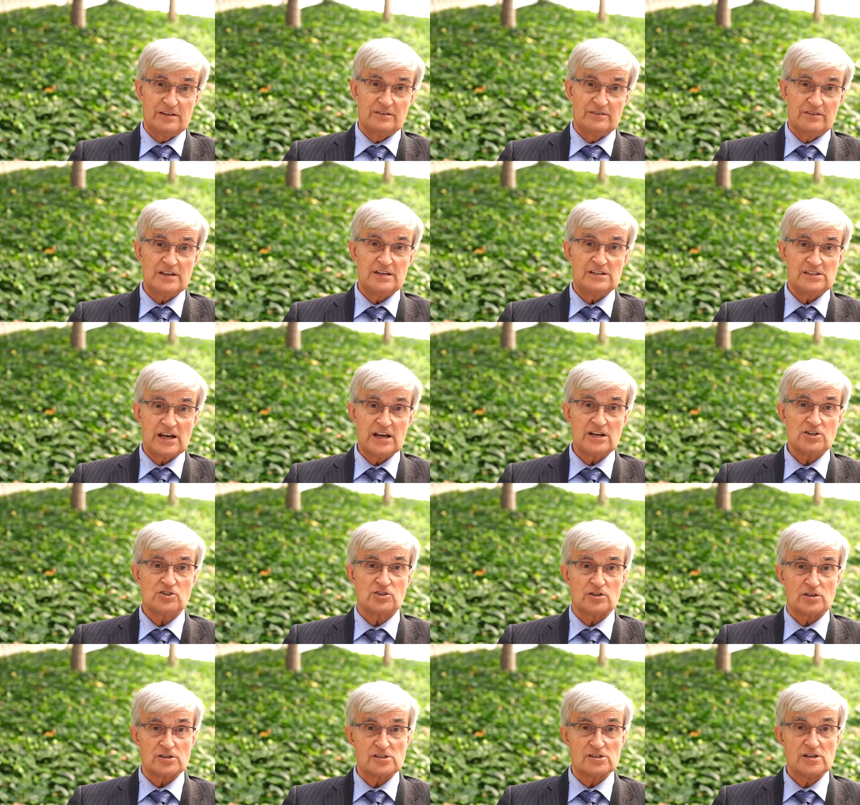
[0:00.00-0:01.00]
these
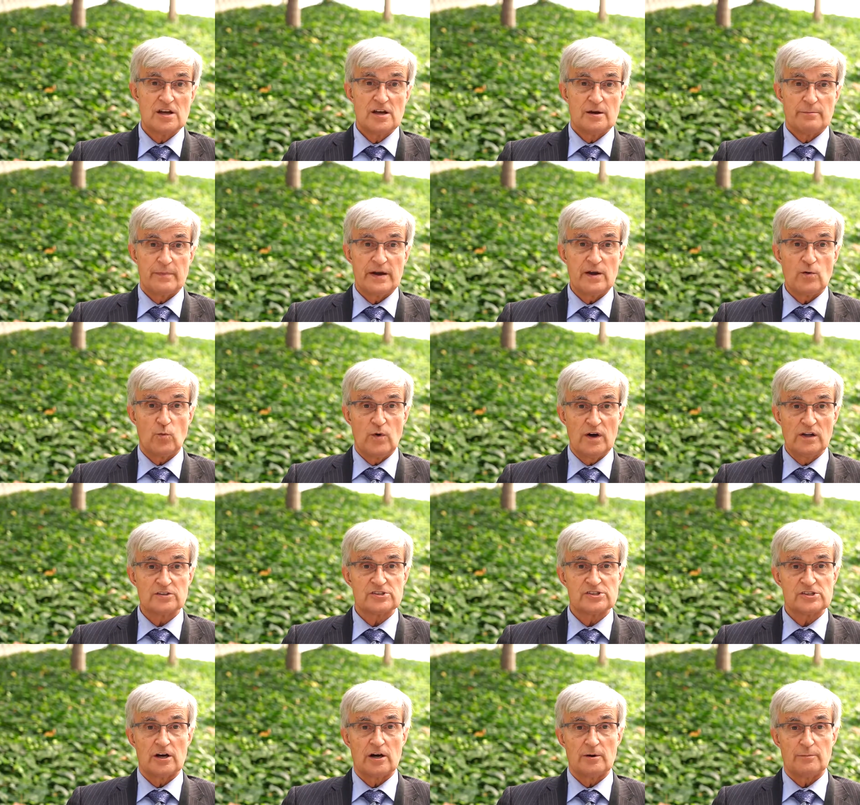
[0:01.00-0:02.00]
agents may well
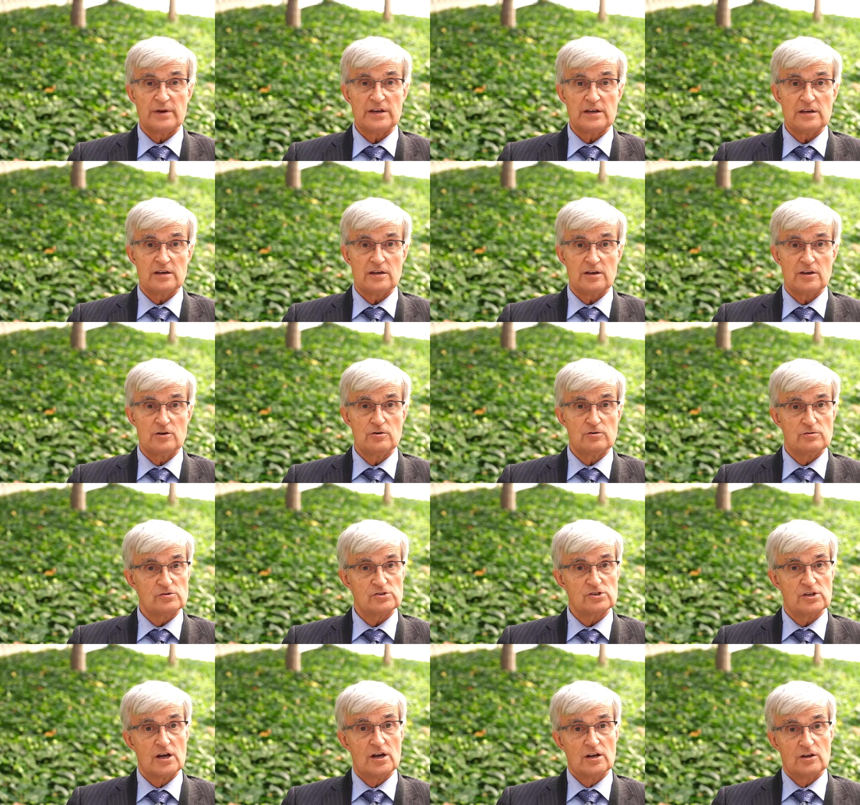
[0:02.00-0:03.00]
start being
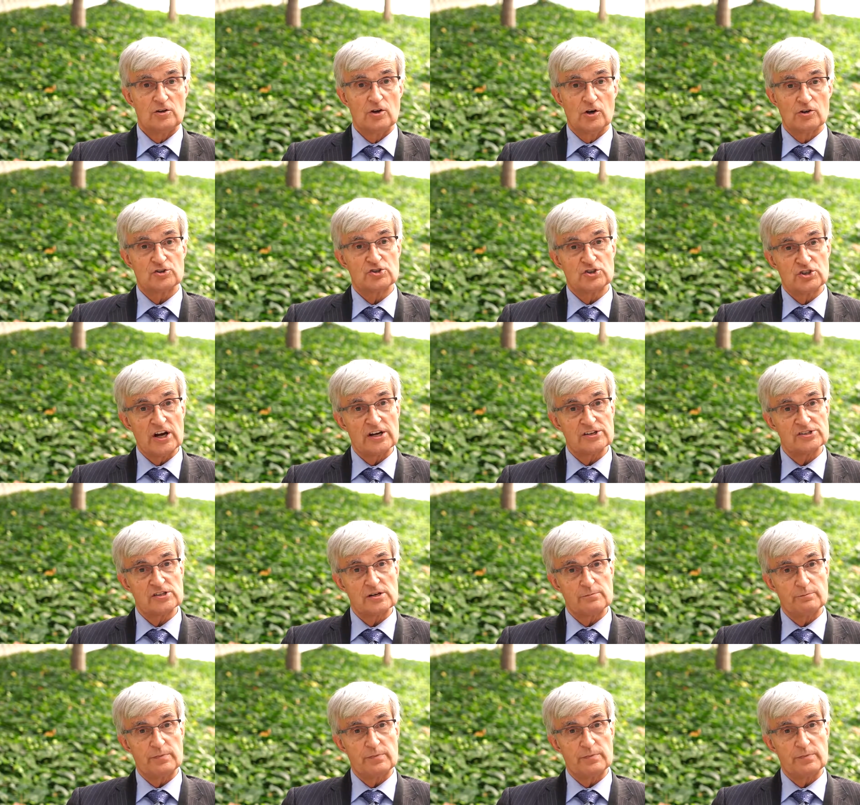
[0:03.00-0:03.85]
used not just in